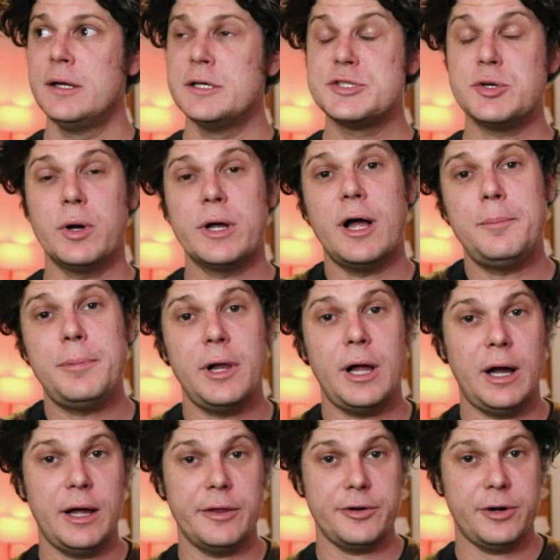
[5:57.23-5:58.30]
So a couple
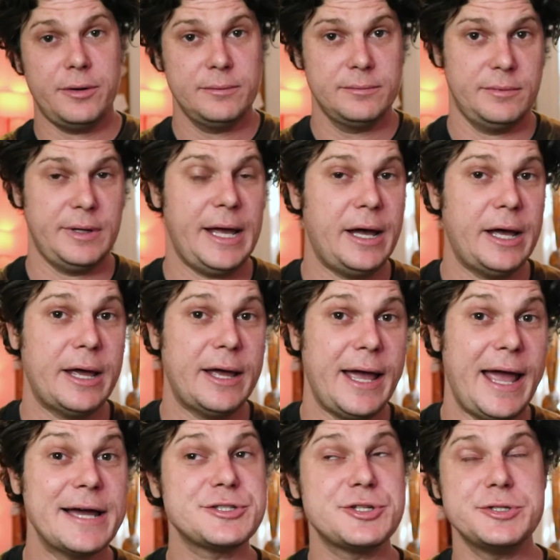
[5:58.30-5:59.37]
other
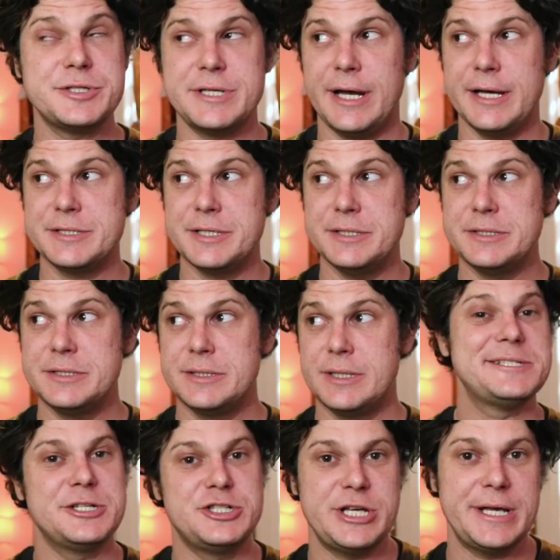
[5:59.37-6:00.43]
exercises
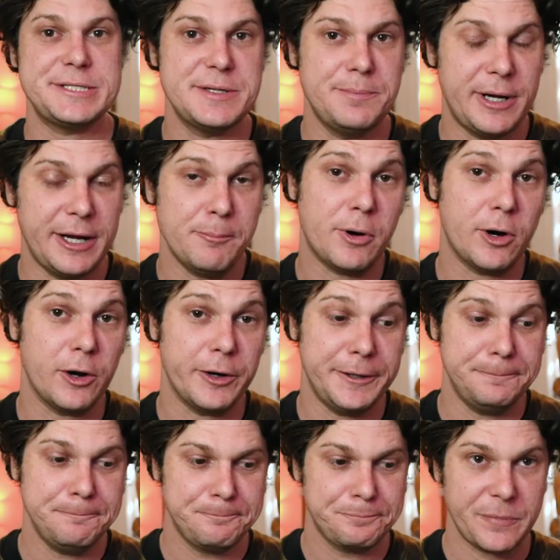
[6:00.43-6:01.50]
suggested by
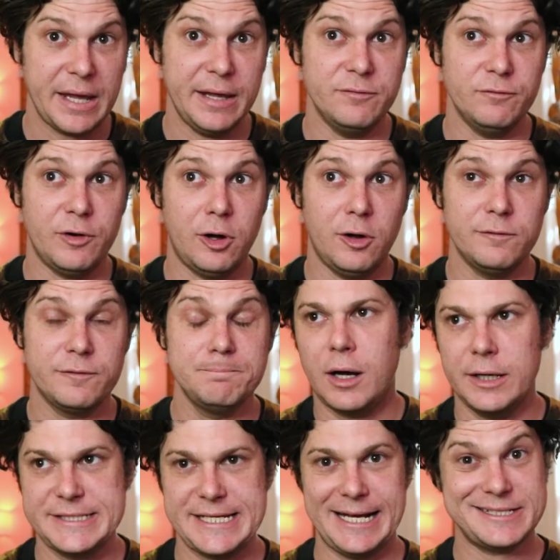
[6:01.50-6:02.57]
Barden involve
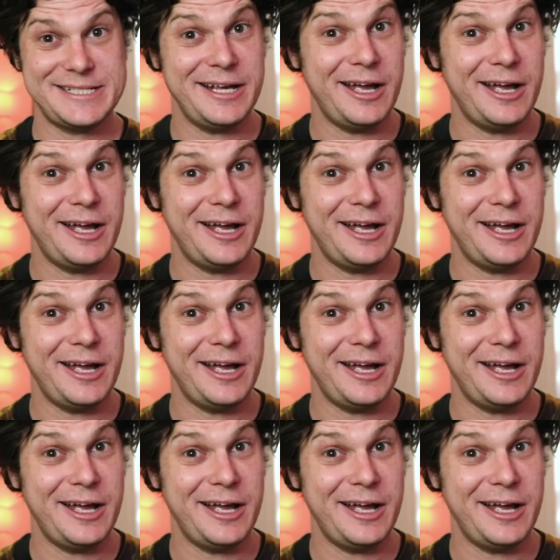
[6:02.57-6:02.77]
contacting